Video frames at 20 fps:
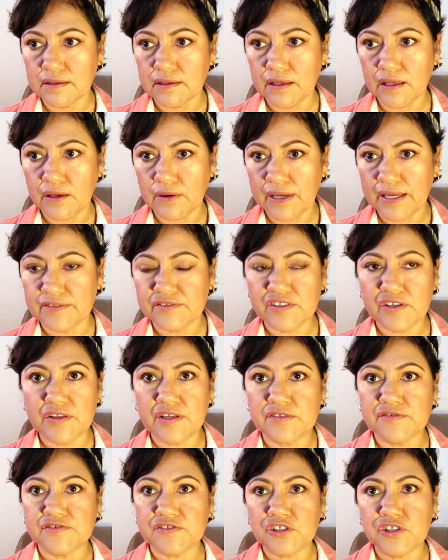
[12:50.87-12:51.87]
Okay, so
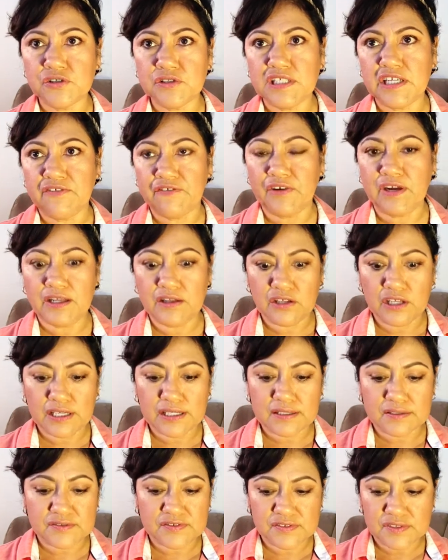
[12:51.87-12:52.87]
there's two different
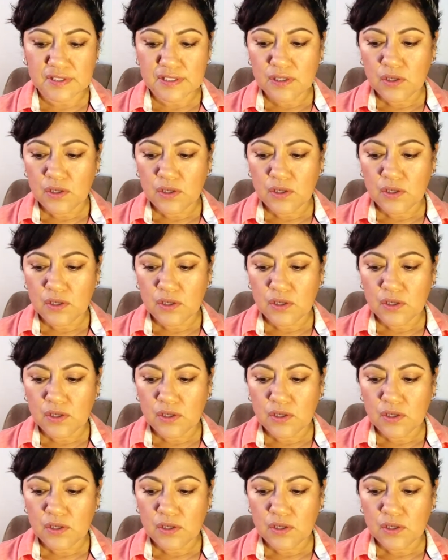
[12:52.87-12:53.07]
looks.